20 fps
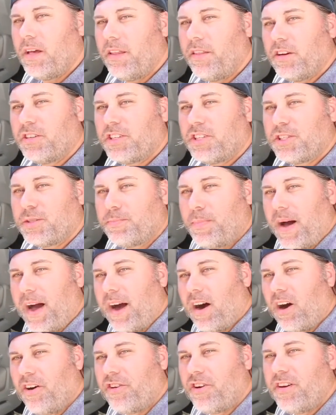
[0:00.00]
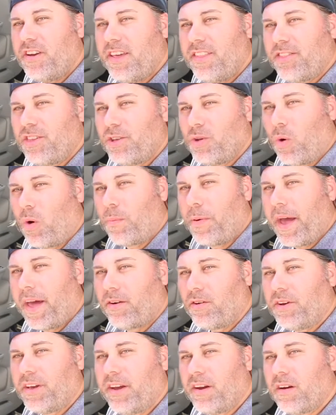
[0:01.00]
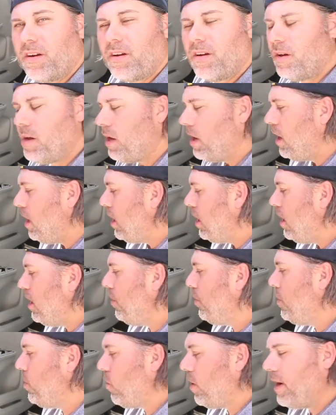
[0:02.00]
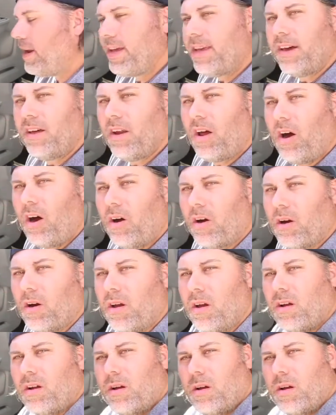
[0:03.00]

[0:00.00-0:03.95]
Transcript: There's a spot underneath the door panel here, and we want to get our